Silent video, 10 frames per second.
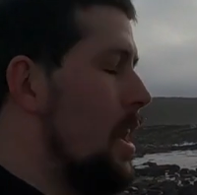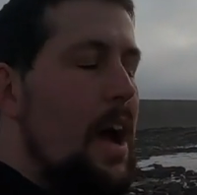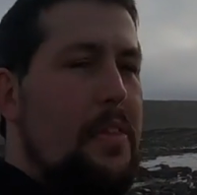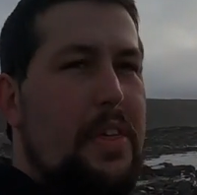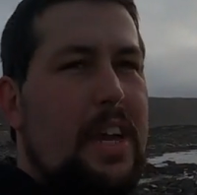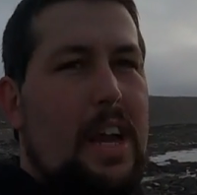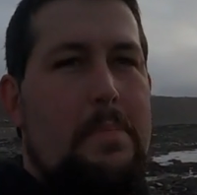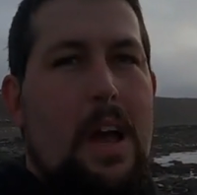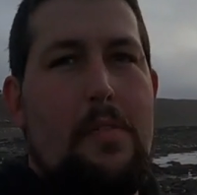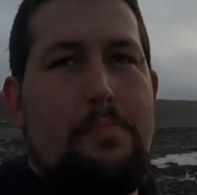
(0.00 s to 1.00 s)
I think I
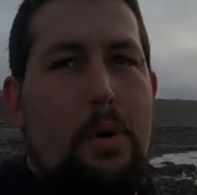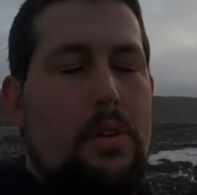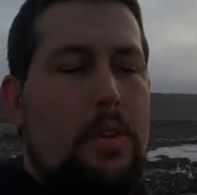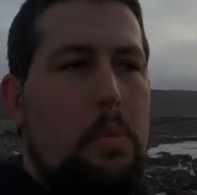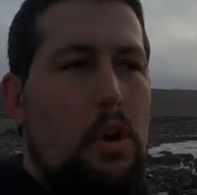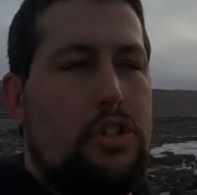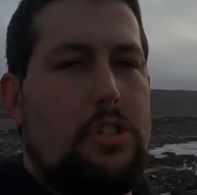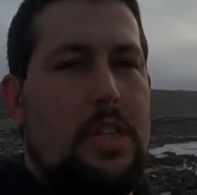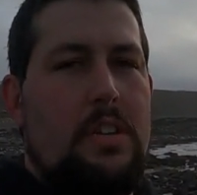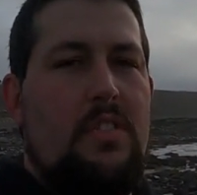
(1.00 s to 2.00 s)
might have put the
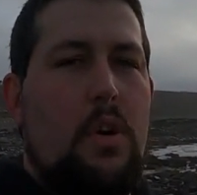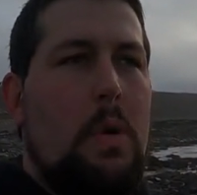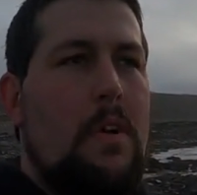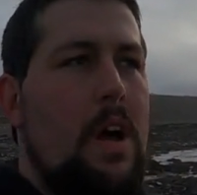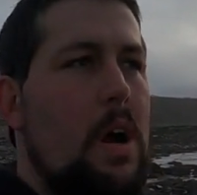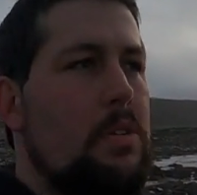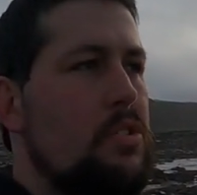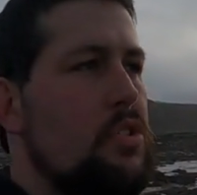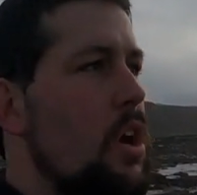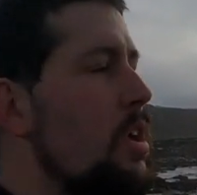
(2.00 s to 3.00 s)
washers in the wrong way around
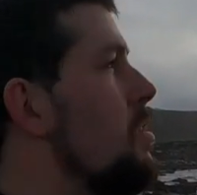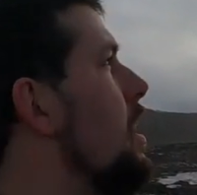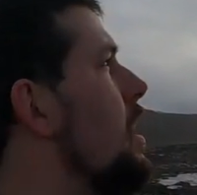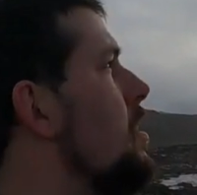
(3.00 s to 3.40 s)
in certain